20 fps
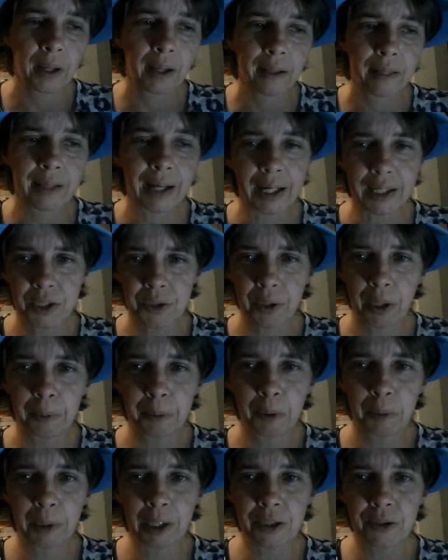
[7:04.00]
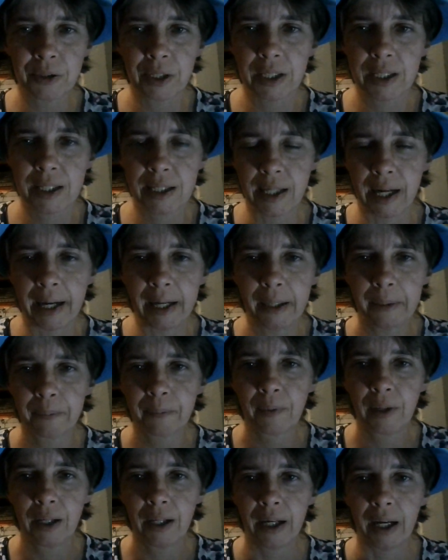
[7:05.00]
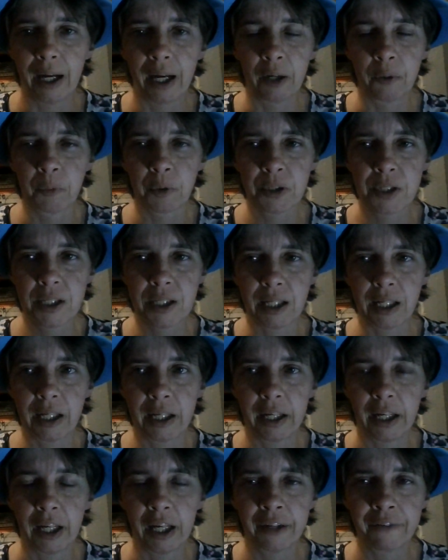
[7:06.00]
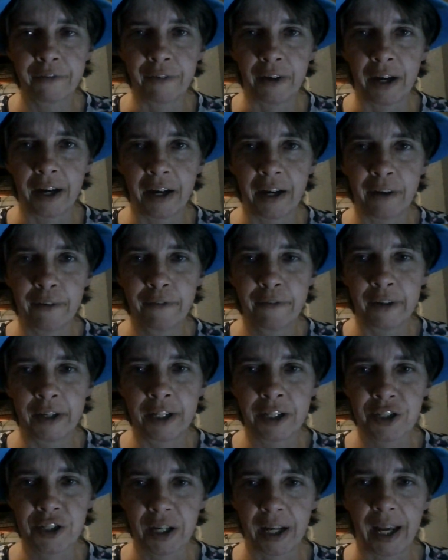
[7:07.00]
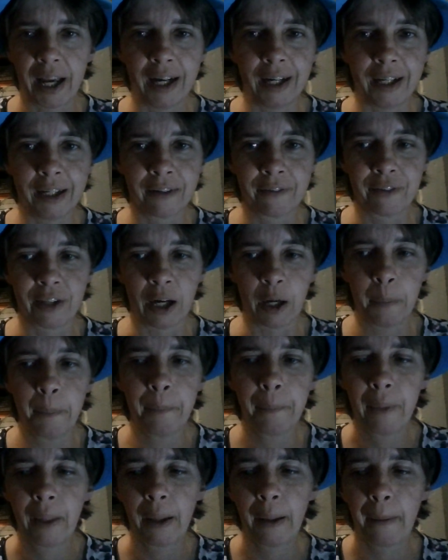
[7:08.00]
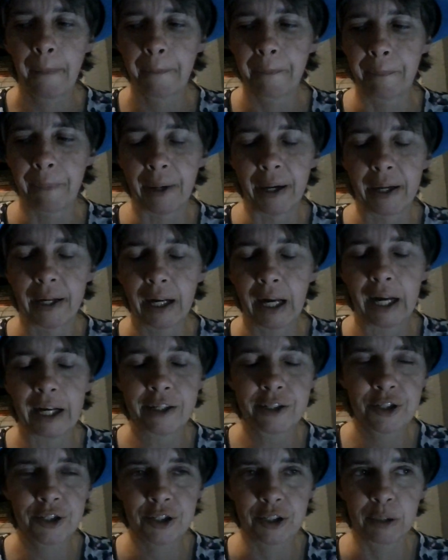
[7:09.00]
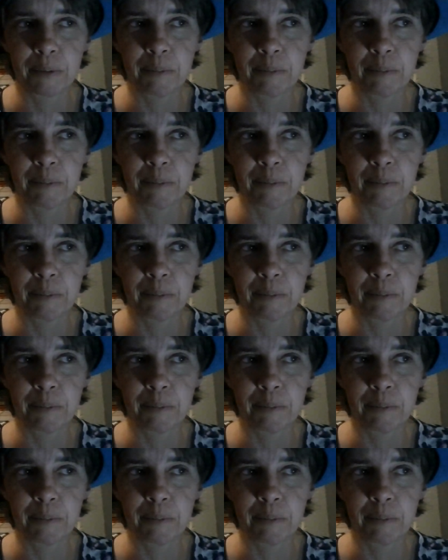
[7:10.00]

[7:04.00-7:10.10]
that's what I'm going to be doing tonight, and we'll see if I finish any of them, but I should